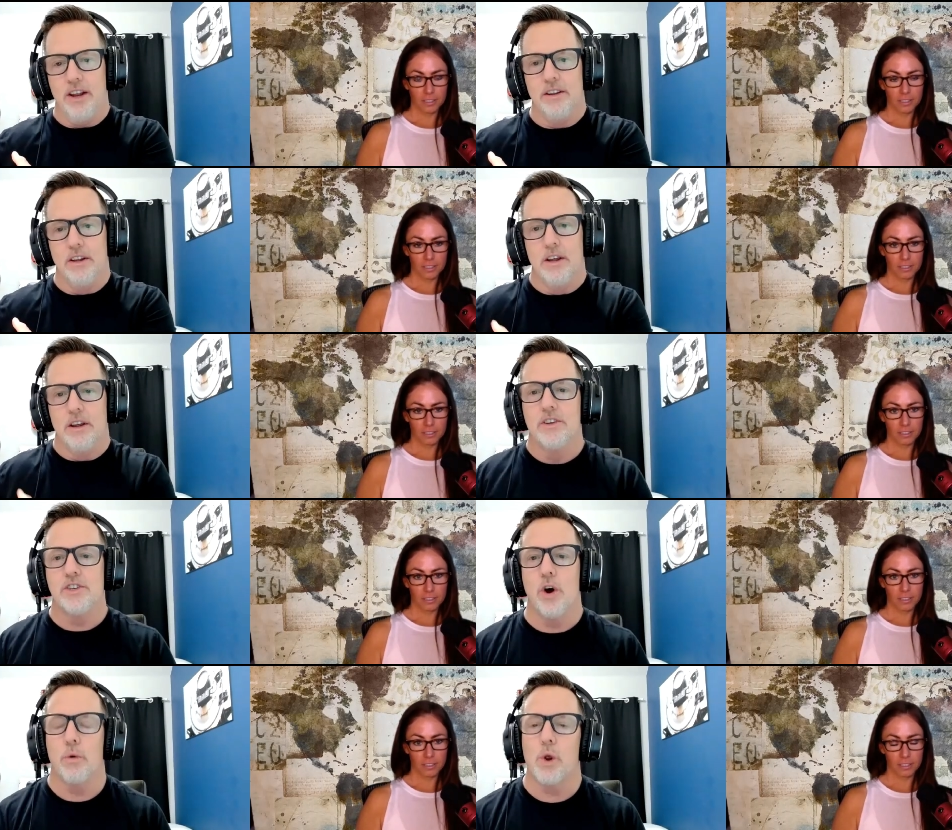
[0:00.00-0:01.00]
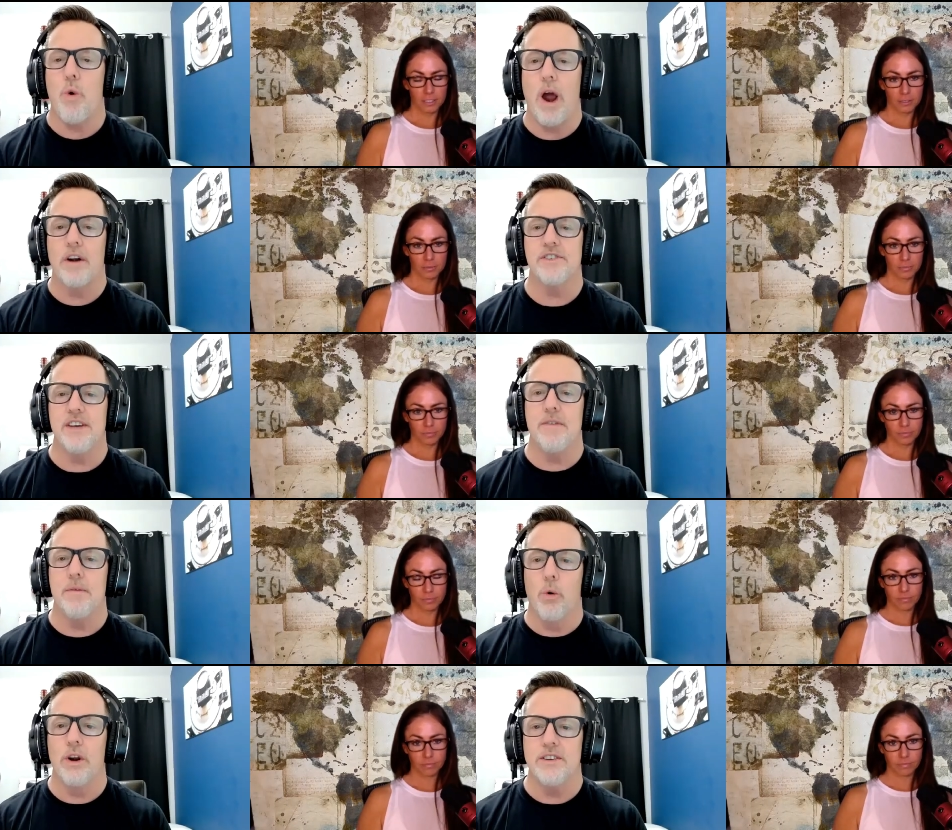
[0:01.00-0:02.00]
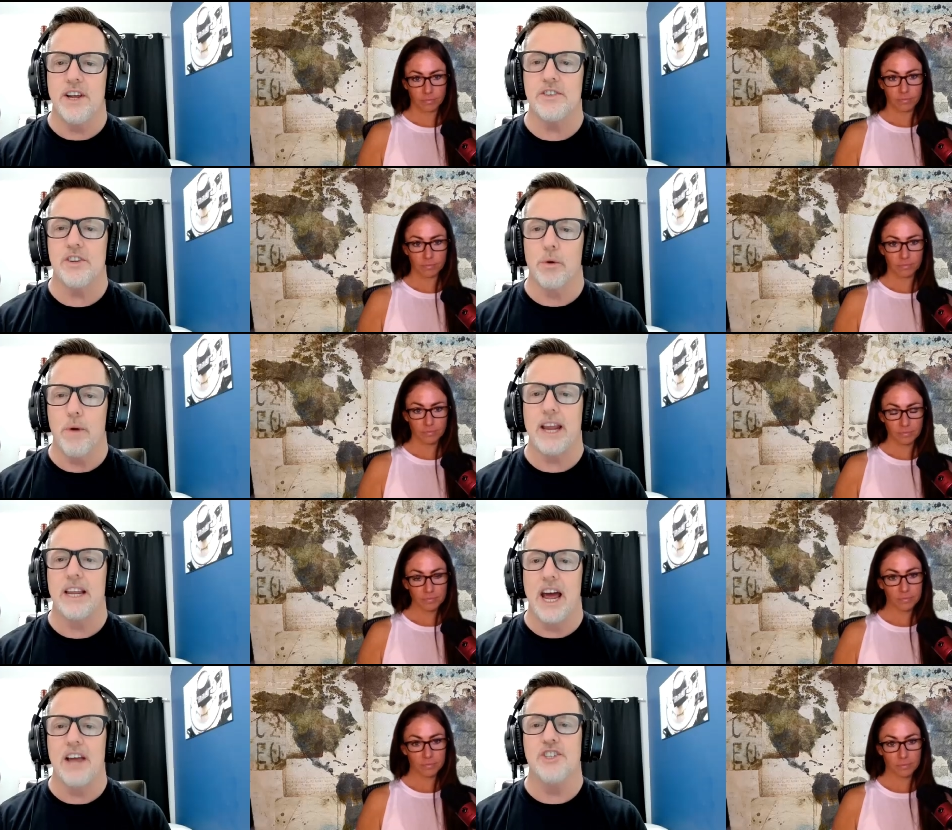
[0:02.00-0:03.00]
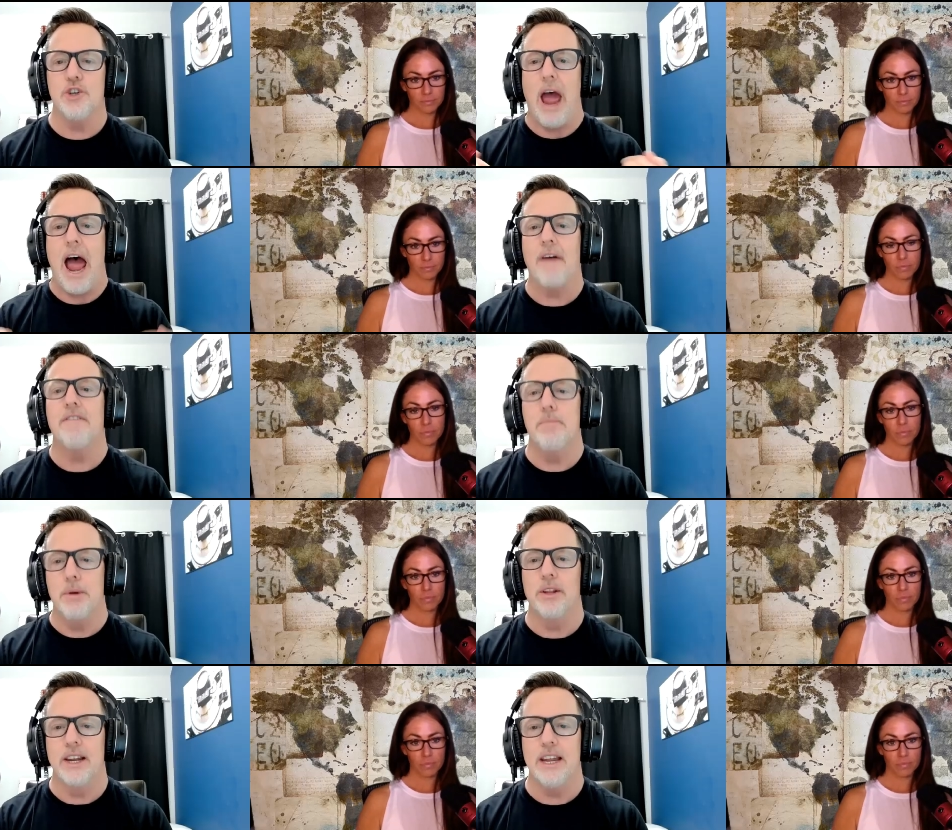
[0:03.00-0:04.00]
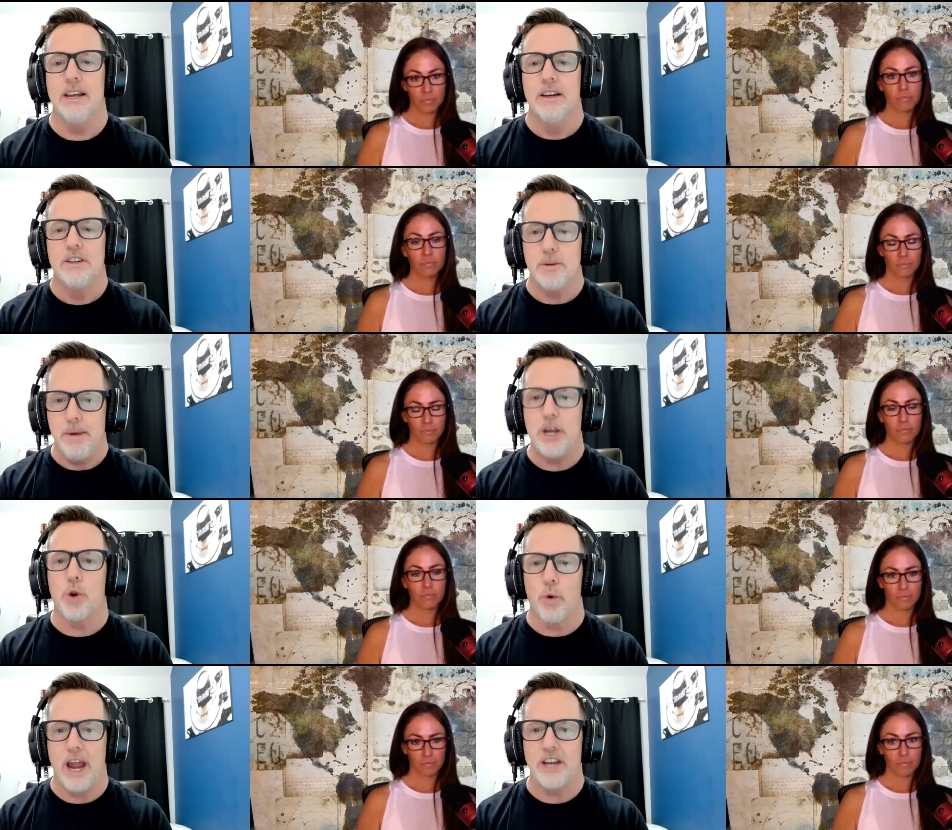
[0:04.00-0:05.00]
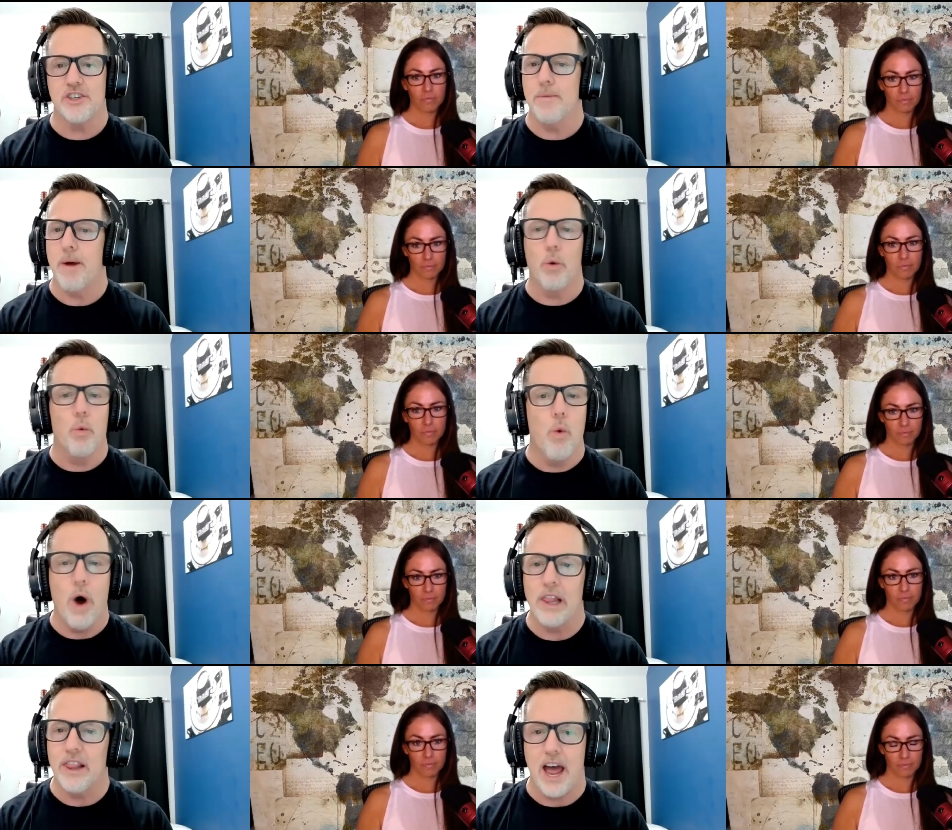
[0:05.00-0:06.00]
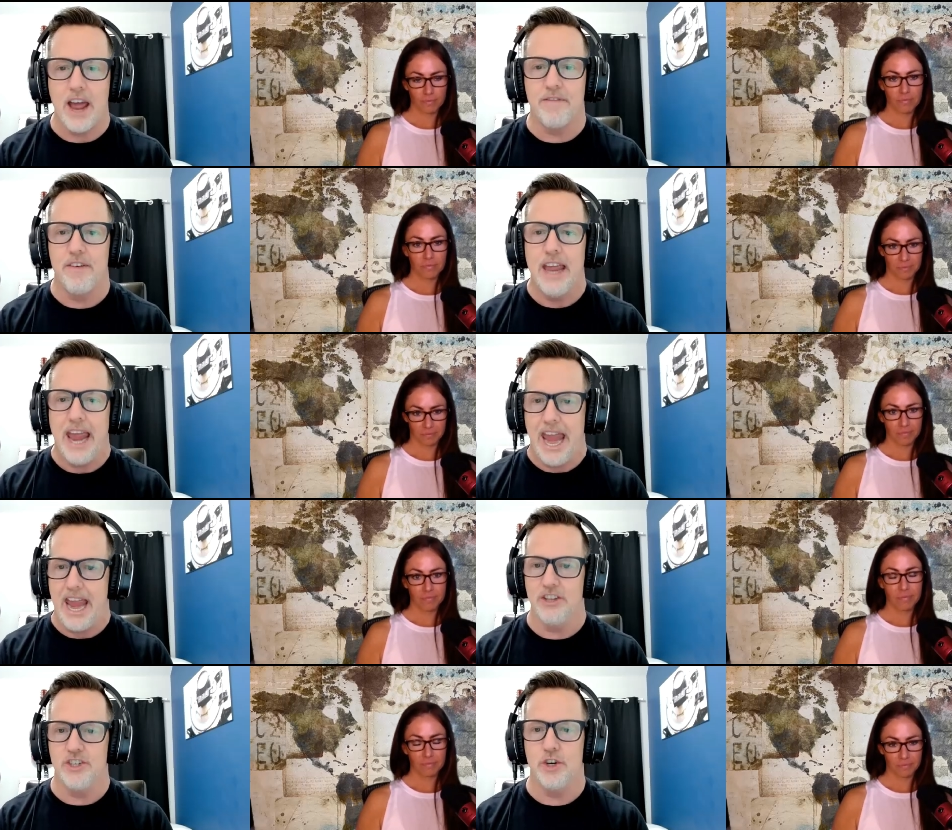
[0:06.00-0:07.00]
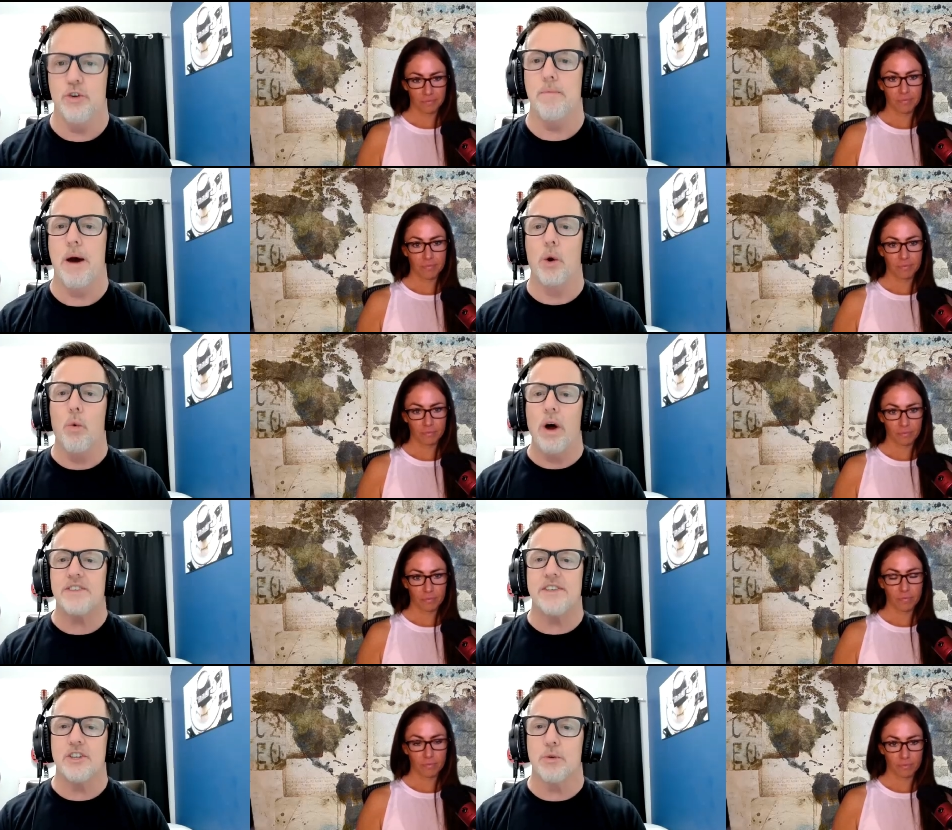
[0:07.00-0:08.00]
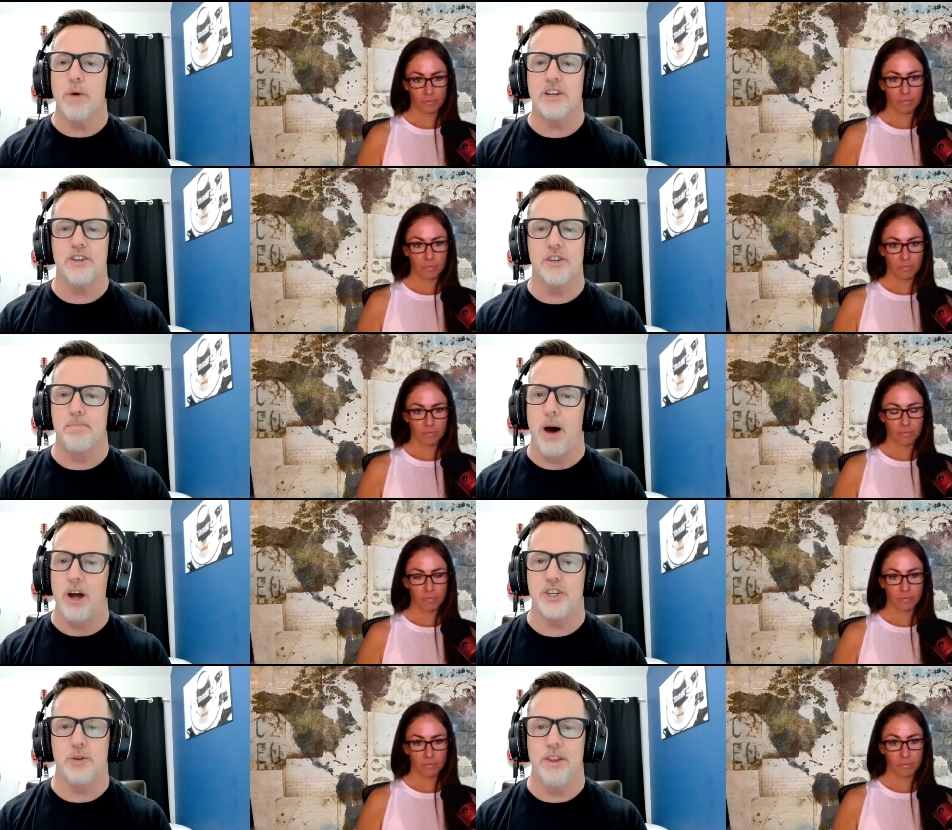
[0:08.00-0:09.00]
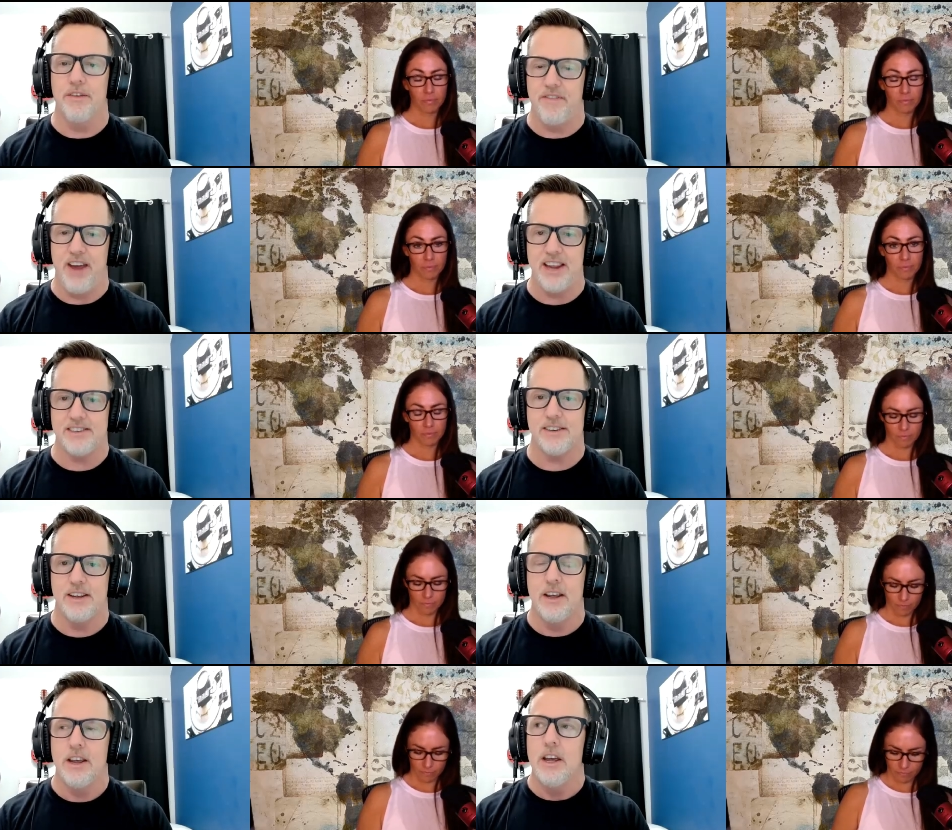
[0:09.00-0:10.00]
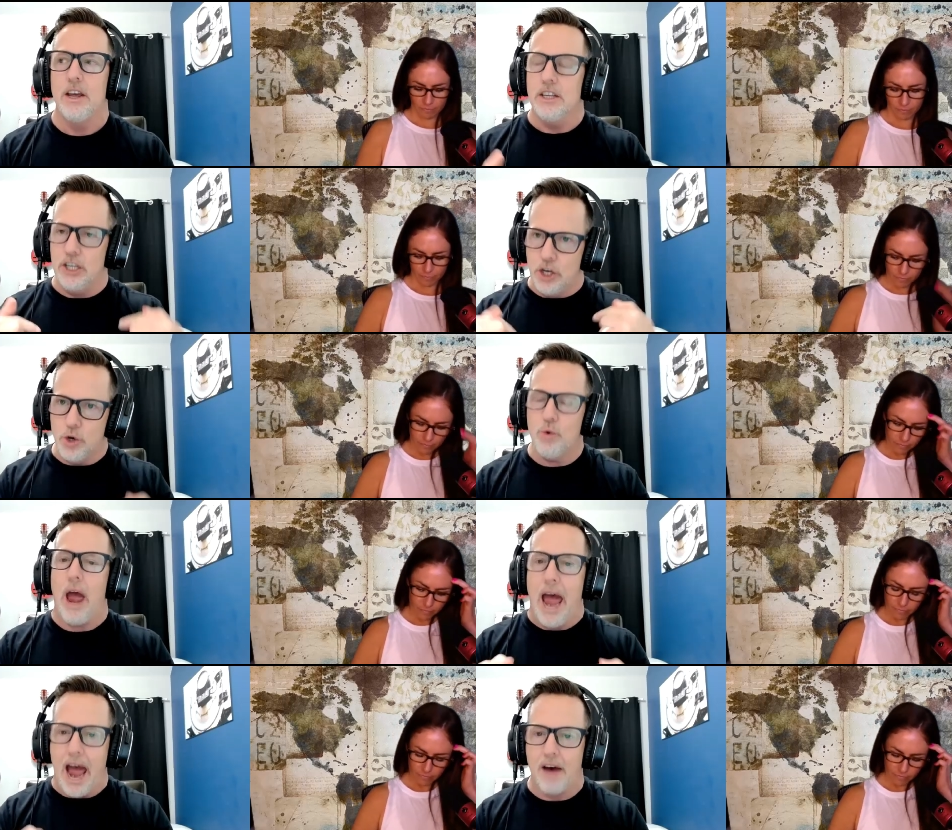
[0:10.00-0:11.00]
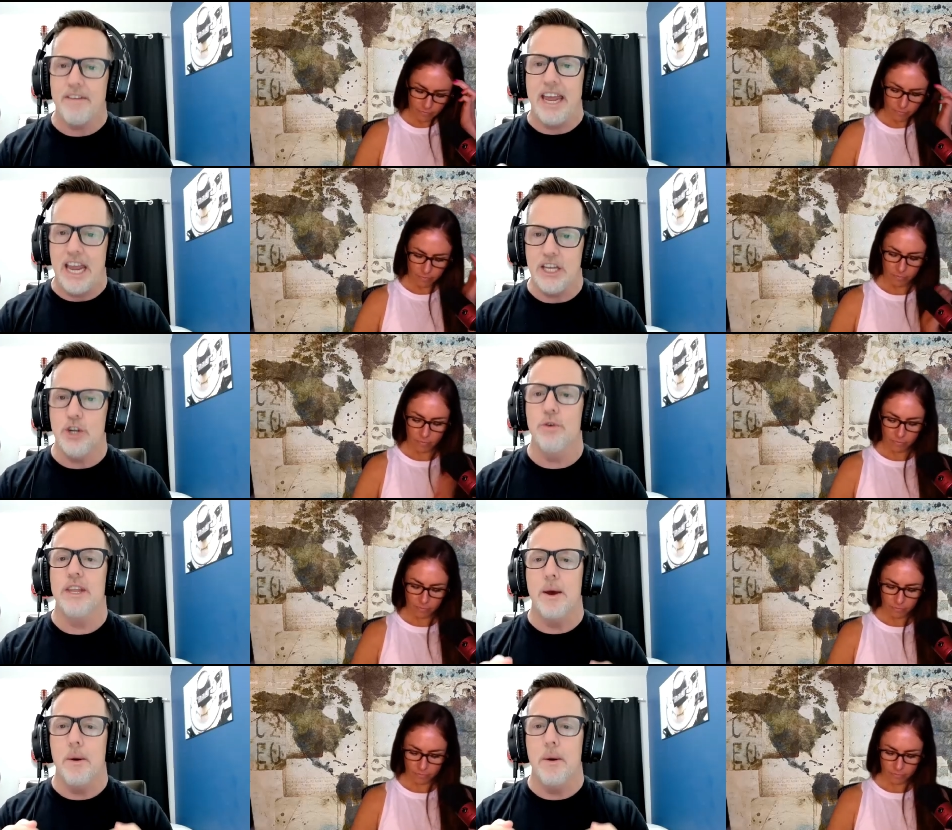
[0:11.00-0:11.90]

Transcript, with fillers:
Speaker 1: it. So it requires even more intention to recognize you have the ability to be courageous no matter what life hands you, no matter what situations punch you in the face. You have in you the